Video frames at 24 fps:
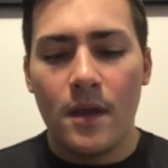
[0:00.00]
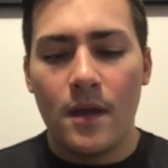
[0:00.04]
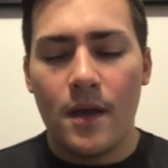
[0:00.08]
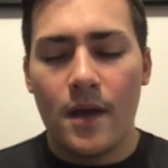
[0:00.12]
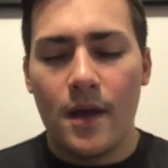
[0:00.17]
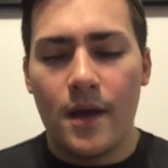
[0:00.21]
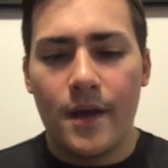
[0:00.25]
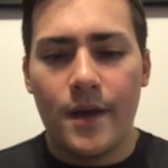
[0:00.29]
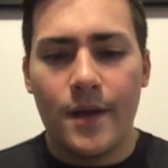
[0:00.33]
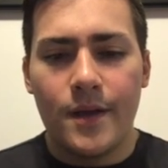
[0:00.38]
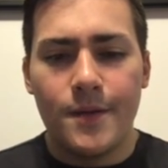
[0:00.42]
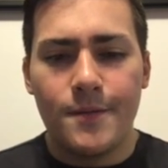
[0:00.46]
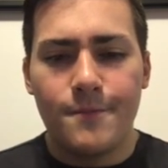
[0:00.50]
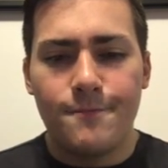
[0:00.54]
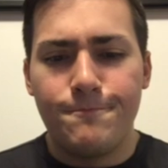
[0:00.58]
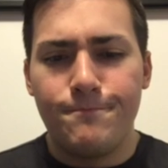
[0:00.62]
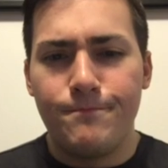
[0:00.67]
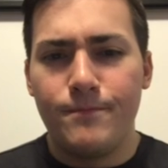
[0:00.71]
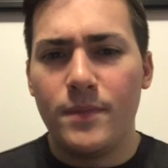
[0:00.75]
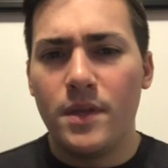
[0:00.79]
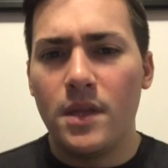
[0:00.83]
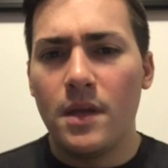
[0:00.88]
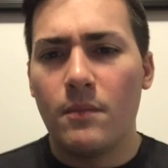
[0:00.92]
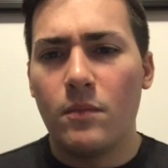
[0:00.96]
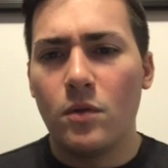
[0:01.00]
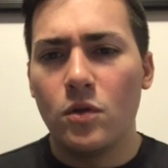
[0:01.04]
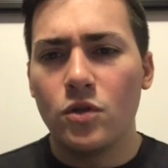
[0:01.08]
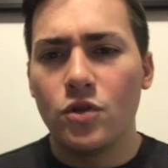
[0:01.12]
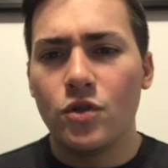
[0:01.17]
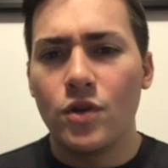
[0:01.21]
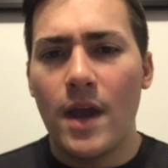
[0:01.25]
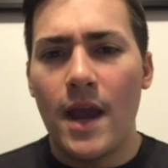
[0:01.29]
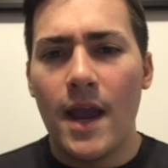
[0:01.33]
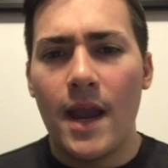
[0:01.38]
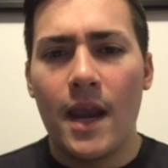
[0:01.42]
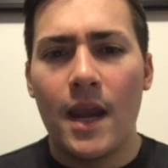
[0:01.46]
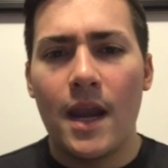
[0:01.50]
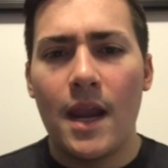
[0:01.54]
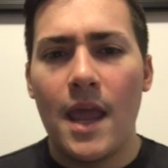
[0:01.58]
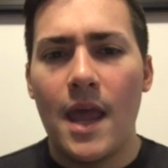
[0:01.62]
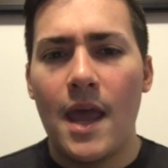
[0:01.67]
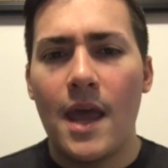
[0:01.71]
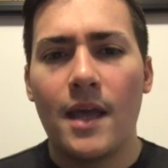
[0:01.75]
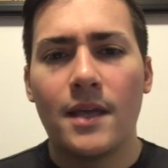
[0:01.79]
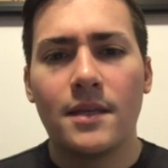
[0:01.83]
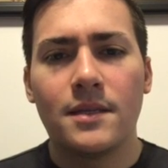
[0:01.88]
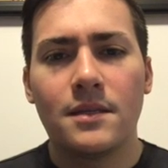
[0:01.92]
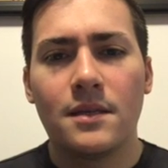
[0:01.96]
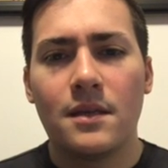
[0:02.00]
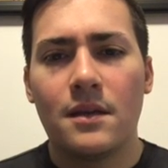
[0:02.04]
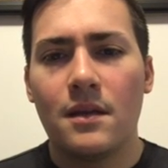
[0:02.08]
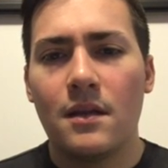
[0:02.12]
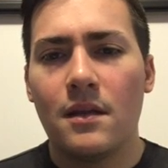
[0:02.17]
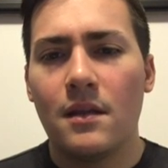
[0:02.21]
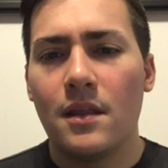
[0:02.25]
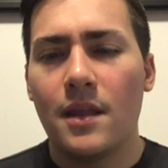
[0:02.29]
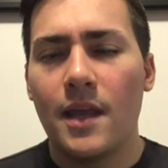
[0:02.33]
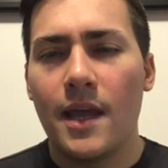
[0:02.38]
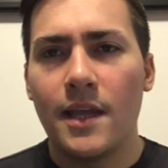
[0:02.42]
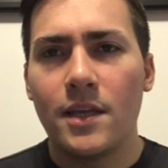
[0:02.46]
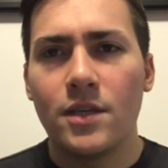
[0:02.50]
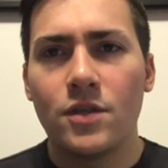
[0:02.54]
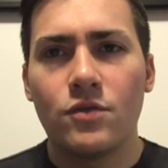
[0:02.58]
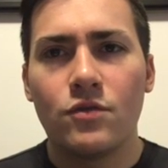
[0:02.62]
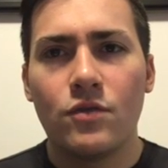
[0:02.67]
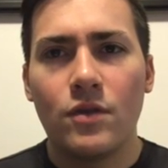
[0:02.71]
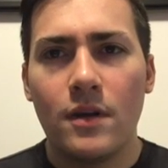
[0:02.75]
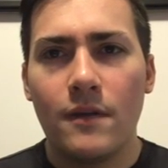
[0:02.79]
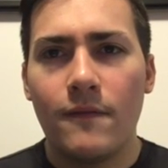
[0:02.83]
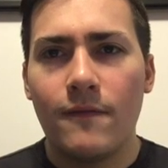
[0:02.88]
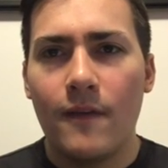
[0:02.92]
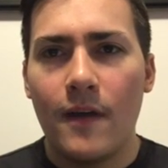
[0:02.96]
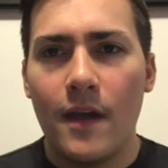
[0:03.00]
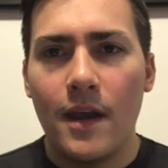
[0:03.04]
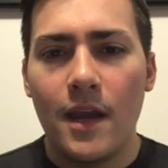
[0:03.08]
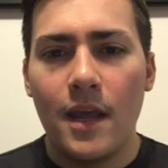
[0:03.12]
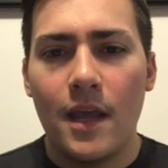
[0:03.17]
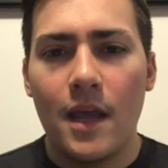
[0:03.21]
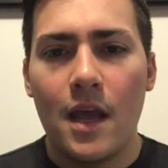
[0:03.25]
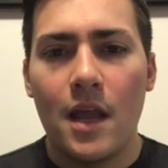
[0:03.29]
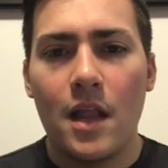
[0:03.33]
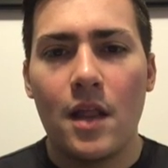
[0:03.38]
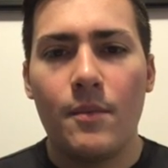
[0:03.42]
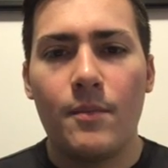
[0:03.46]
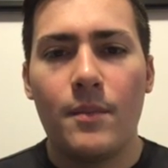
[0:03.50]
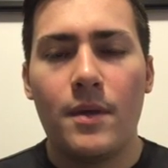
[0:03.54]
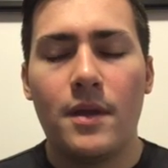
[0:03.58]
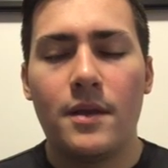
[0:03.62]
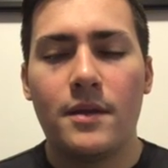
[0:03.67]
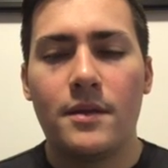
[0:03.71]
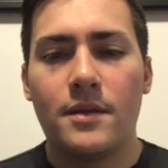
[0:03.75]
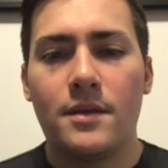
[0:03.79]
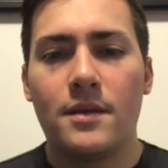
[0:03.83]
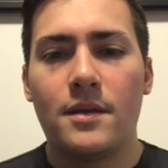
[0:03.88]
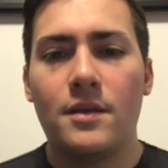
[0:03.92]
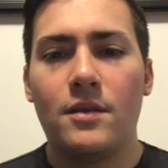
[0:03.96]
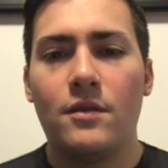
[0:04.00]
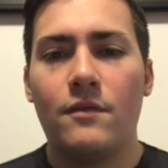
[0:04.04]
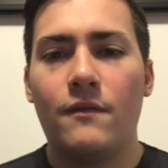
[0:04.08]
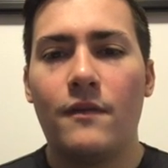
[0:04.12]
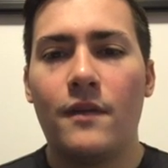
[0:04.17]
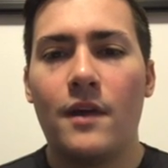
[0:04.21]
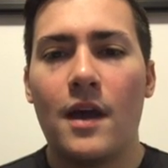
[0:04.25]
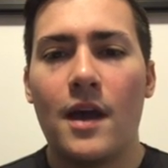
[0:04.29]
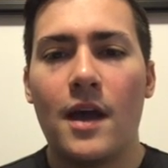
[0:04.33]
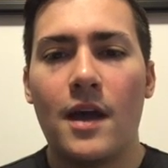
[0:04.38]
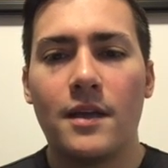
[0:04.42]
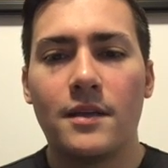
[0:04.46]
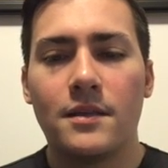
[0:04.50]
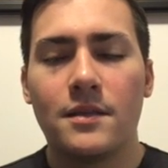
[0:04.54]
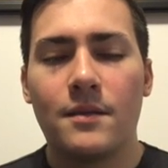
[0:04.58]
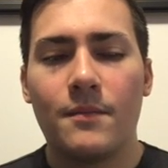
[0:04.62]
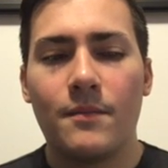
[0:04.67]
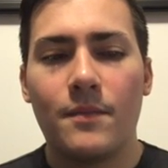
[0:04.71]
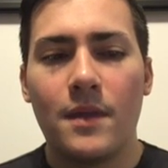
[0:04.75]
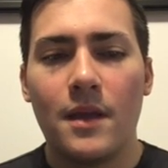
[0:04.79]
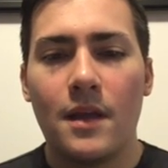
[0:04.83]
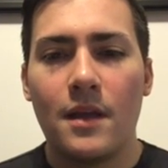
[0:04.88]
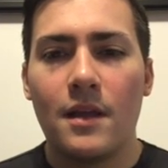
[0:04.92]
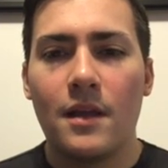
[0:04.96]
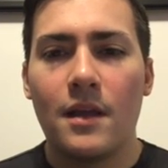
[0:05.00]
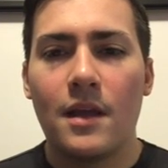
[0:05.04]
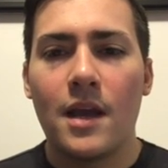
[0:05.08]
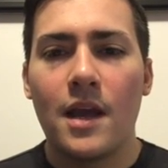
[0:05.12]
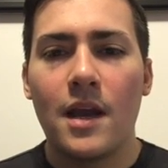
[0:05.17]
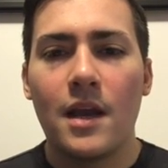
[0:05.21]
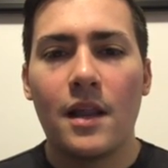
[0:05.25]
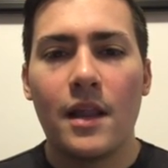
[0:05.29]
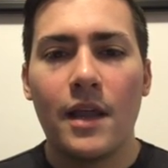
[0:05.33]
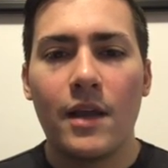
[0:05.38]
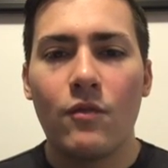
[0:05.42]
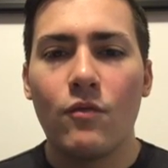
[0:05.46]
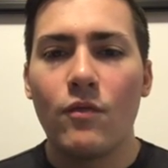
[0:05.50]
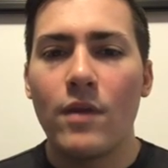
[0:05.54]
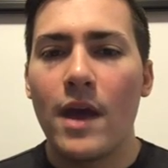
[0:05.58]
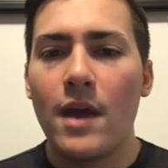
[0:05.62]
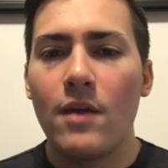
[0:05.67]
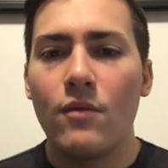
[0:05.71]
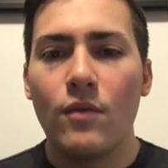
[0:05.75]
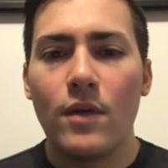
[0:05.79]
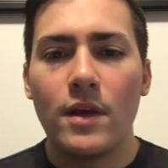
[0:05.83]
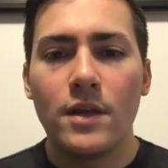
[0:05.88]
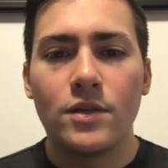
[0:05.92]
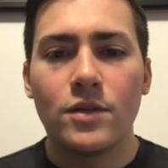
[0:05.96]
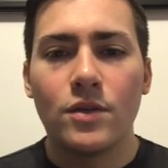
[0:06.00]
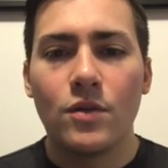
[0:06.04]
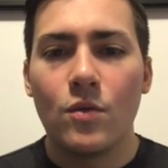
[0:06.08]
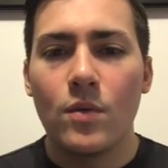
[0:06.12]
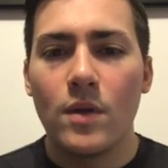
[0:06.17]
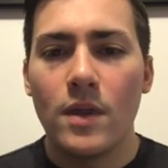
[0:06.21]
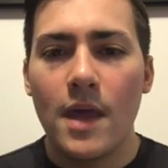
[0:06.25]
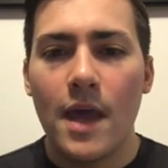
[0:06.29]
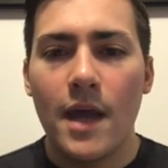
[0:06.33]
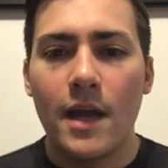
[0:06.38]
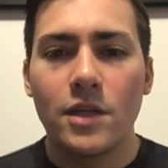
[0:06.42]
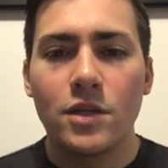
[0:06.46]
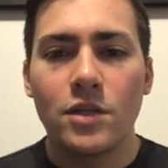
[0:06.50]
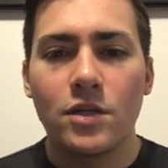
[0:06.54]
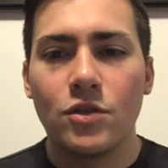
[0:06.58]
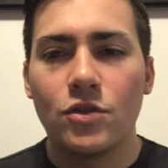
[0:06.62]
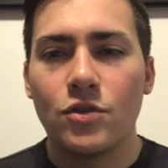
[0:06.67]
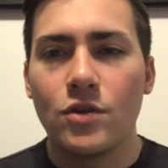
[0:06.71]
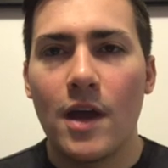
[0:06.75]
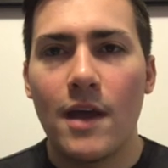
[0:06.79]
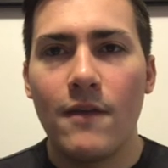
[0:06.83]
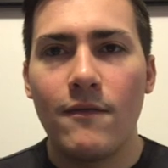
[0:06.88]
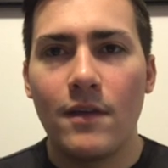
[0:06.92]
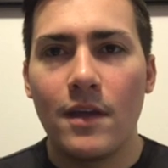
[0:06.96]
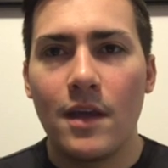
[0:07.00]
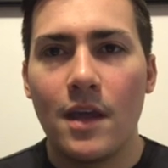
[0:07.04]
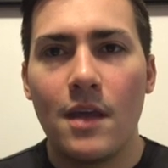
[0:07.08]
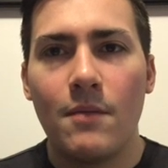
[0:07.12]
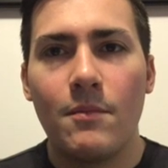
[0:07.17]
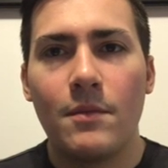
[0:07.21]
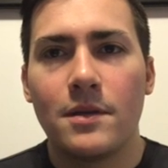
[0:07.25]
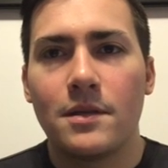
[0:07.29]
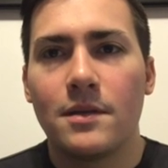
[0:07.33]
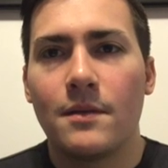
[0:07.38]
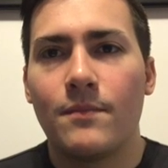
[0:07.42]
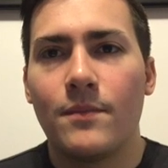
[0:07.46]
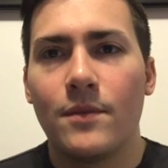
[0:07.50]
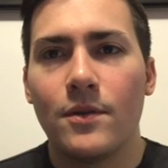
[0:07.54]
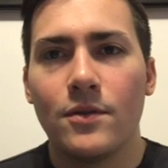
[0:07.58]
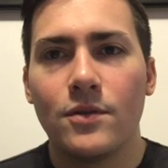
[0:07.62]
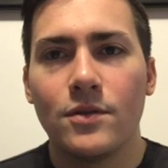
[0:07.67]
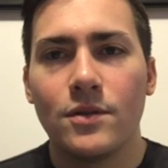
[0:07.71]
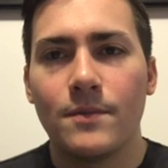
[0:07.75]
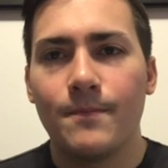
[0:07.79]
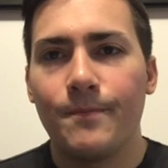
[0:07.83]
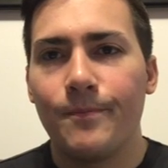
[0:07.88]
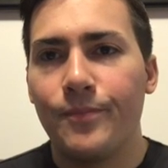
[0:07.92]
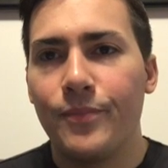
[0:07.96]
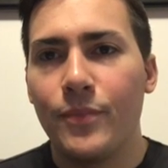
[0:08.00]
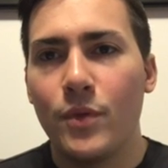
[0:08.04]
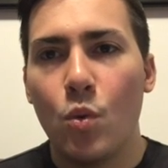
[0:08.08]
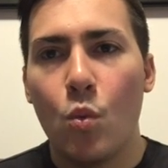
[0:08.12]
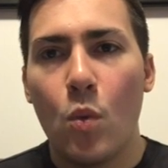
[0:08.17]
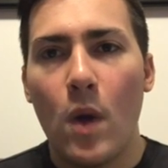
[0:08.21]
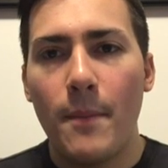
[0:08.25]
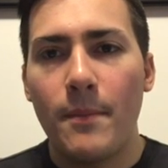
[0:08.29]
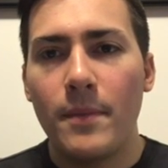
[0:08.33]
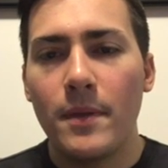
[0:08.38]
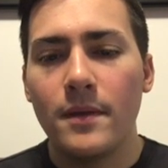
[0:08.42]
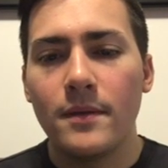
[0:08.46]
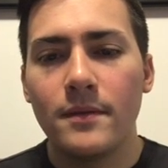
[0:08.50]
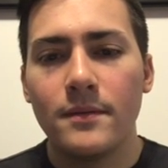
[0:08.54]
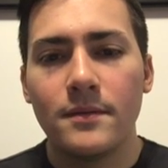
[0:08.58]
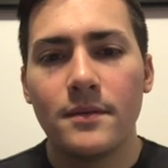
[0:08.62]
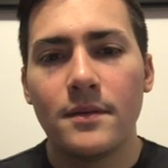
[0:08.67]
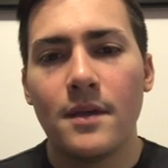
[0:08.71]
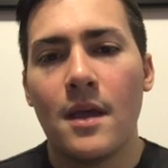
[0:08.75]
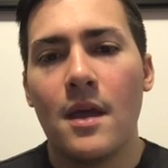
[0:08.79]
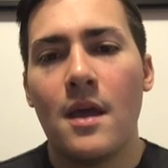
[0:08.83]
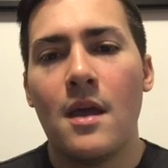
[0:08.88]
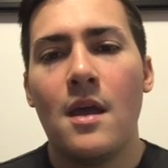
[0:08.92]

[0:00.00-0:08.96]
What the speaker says: Double Dragon-esque, like street fighting element. You've got something kind of like Rad Racer with action driving game, except there's weapons.